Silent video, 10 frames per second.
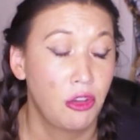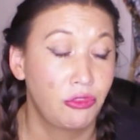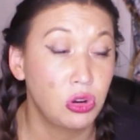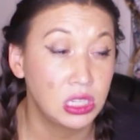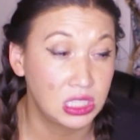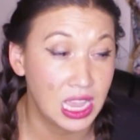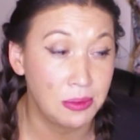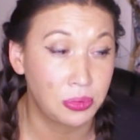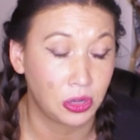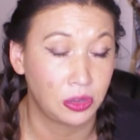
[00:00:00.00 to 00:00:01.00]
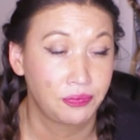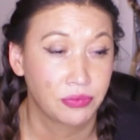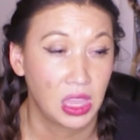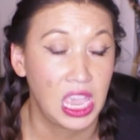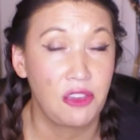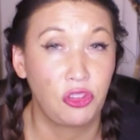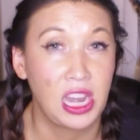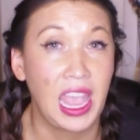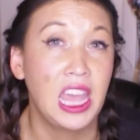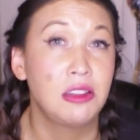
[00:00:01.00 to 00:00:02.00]
For example, if an
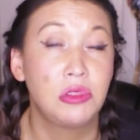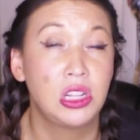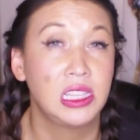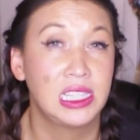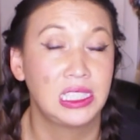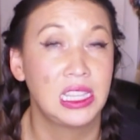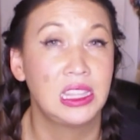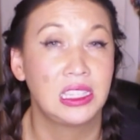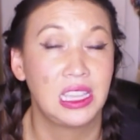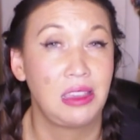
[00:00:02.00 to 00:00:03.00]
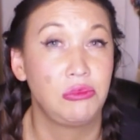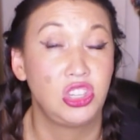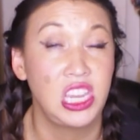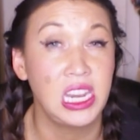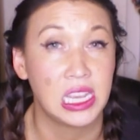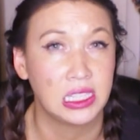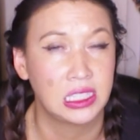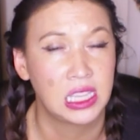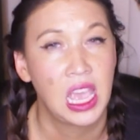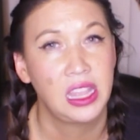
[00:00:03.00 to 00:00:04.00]
animal is in the same
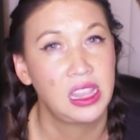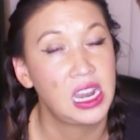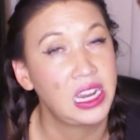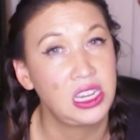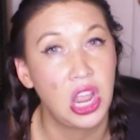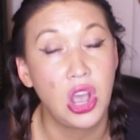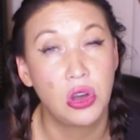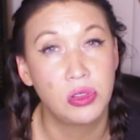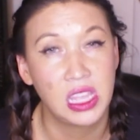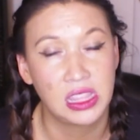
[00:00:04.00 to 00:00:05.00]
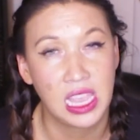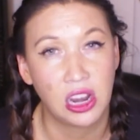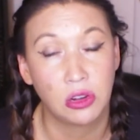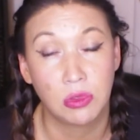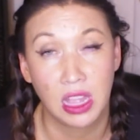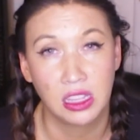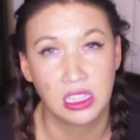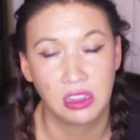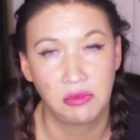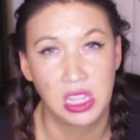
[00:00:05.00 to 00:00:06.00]
genus, then I know that they are
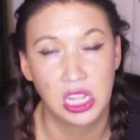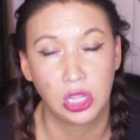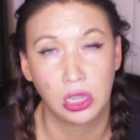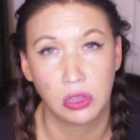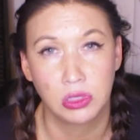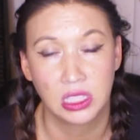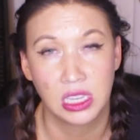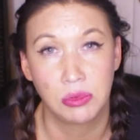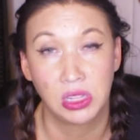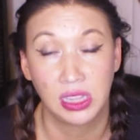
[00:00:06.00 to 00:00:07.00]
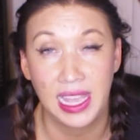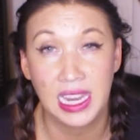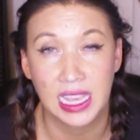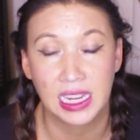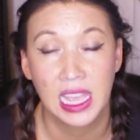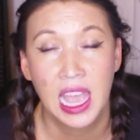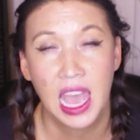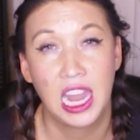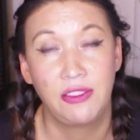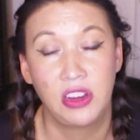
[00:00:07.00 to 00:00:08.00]
relatively closely related.
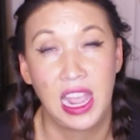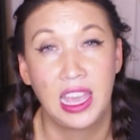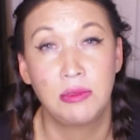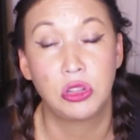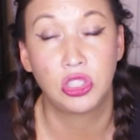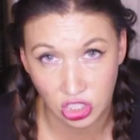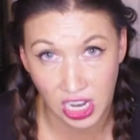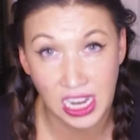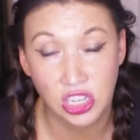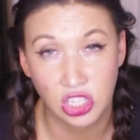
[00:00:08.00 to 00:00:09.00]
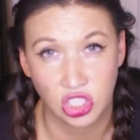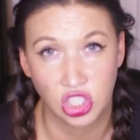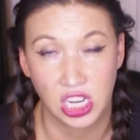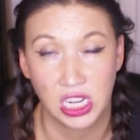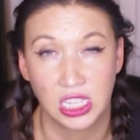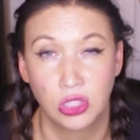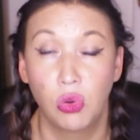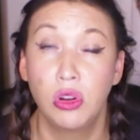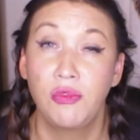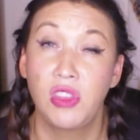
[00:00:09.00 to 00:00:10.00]
And if an animal changes genus,
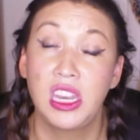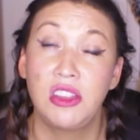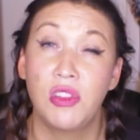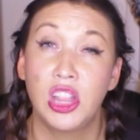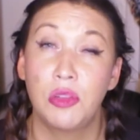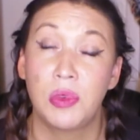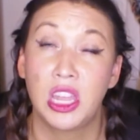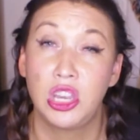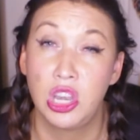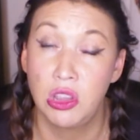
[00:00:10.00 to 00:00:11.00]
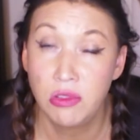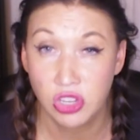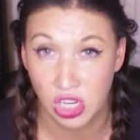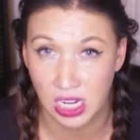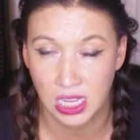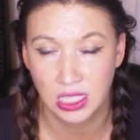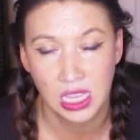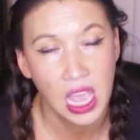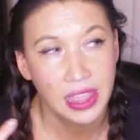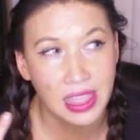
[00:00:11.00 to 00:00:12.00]
or if they develop a new genus,
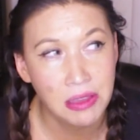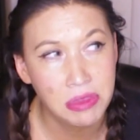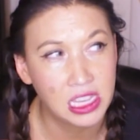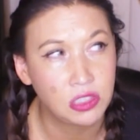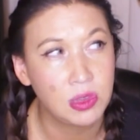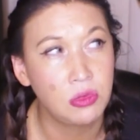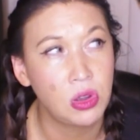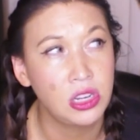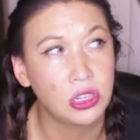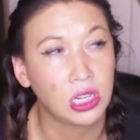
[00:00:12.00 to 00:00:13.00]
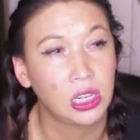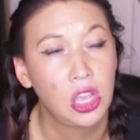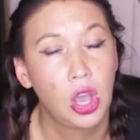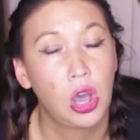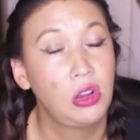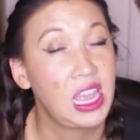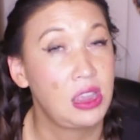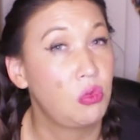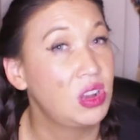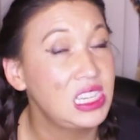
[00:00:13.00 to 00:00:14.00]
that makes me wonder,
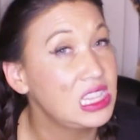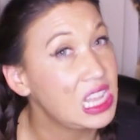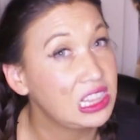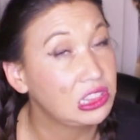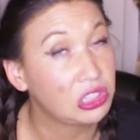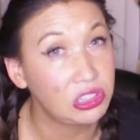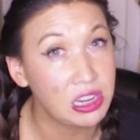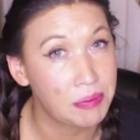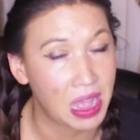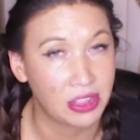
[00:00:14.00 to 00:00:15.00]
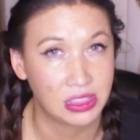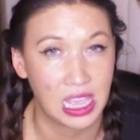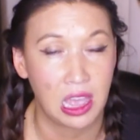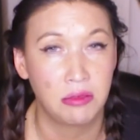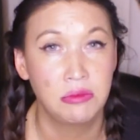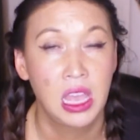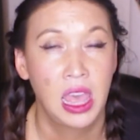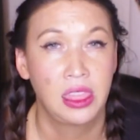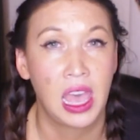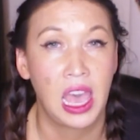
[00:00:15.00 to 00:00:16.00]
okay, what did they learn about them
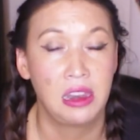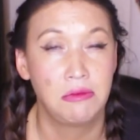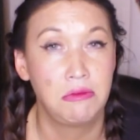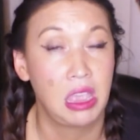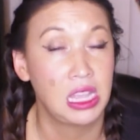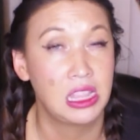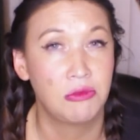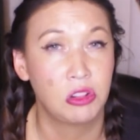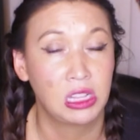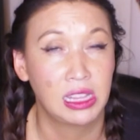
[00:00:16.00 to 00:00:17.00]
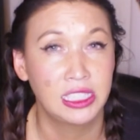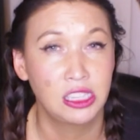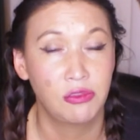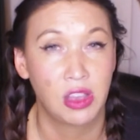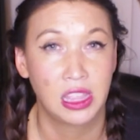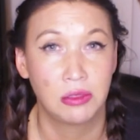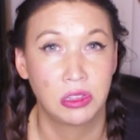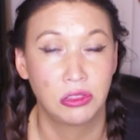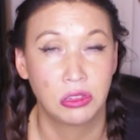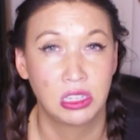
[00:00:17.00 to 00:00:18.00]
that made them reclassify them
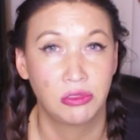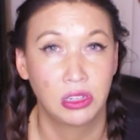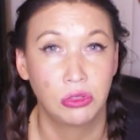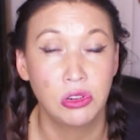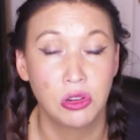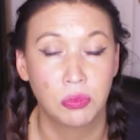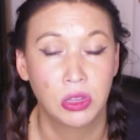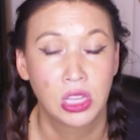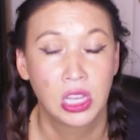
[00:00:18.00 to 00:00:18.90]
into a different group?